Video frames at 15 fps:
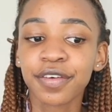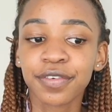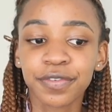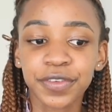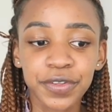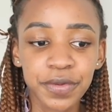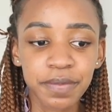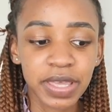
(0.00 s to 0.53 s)

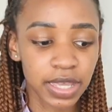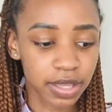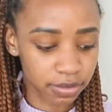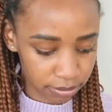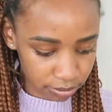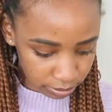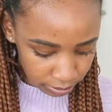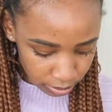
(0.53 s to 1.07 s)
filming.
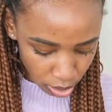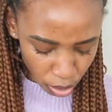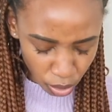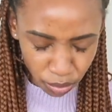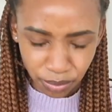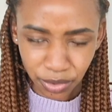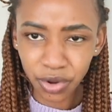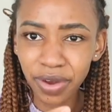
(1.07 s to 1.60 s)

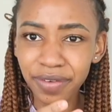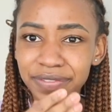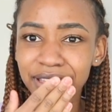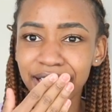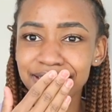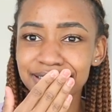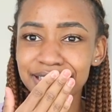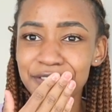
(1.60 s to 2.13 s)

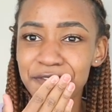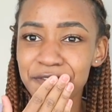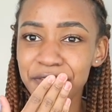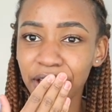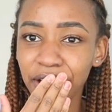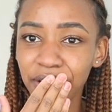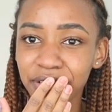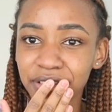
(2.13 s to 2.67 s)

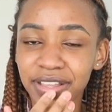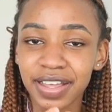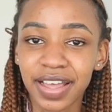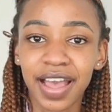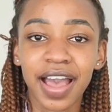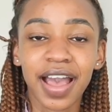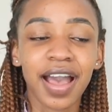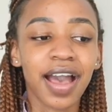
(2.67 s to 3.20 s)

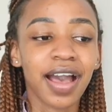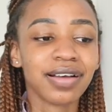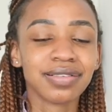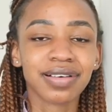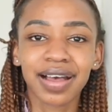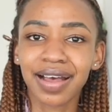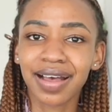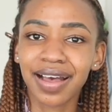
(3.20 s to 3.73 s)

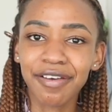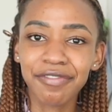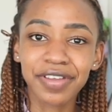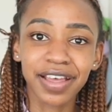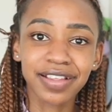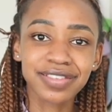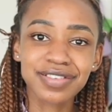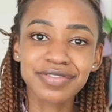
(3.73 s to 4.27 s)
Our
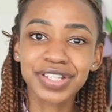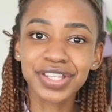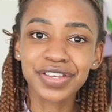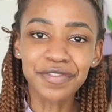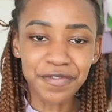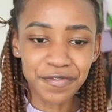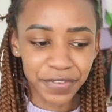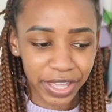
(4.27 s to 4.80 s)
viazi really
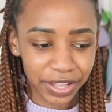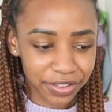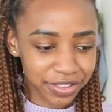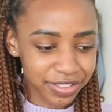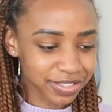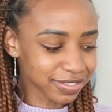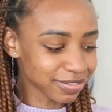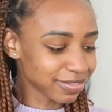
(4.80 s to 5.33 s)
fell.
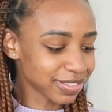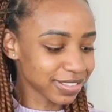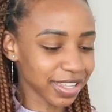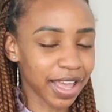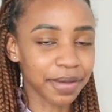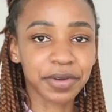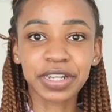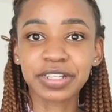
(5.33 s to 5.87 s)

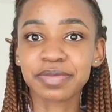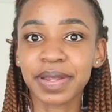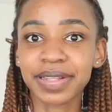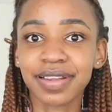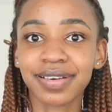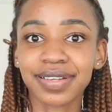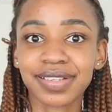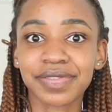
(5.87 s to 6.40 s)
I'm going to spend
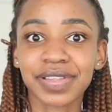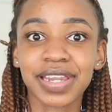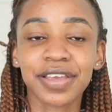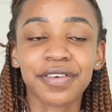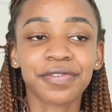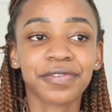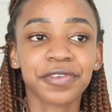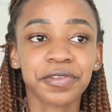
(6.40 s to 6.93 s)
the rest of the
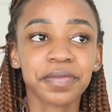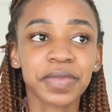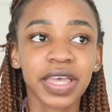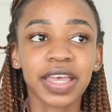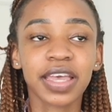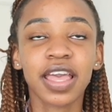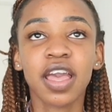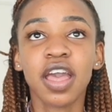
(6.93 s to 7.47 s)
day
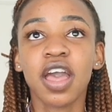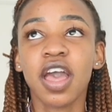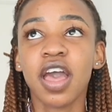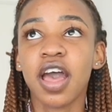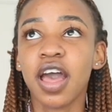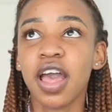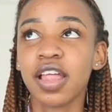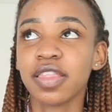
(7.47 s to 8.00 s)
filming.
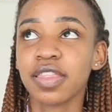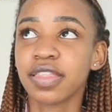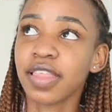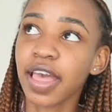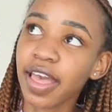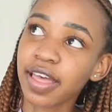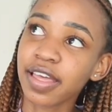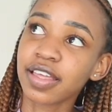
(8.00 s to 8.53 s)
And
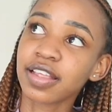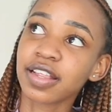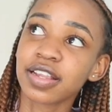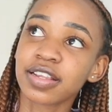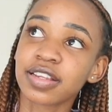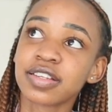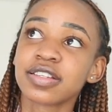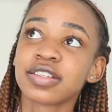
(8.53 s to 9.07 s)

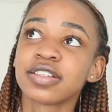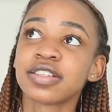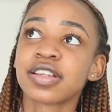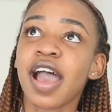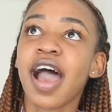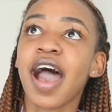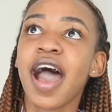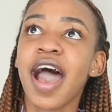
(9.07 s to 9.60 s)
then
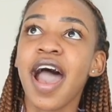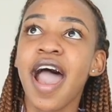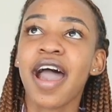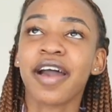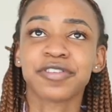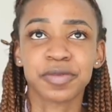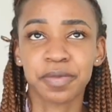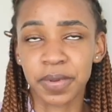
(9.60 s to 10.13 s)
I
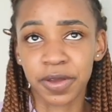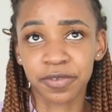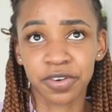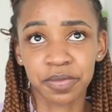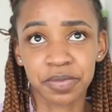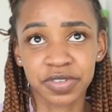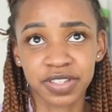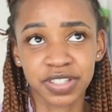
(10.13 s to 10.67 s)
have to prepare for
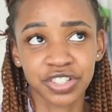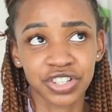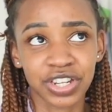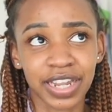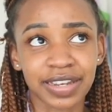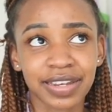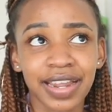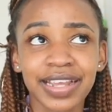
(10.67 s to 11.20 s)
a presentation
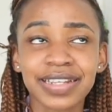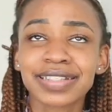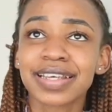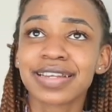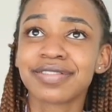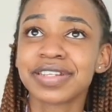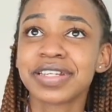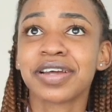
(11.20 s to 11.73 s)
at night
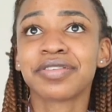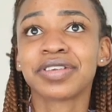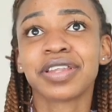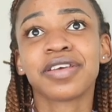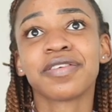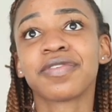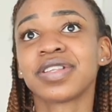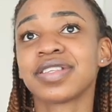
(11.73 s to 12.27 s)
and read a
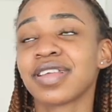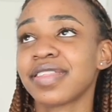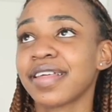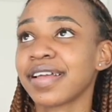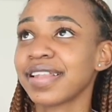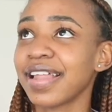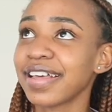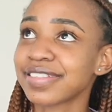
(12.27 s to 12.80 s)
reading for this other
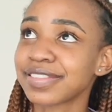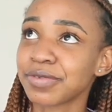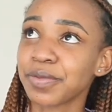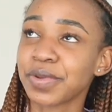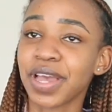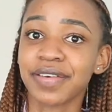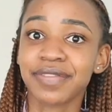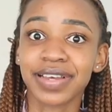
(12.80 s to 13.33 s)
class where
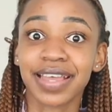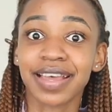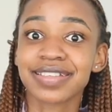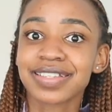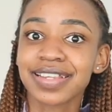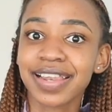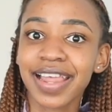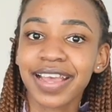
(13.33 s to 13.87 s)
we have a
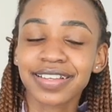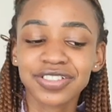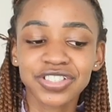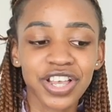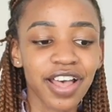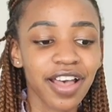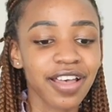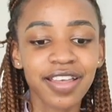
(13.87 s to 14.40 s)
guest
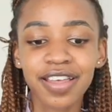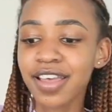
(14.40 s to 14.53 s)
lecture.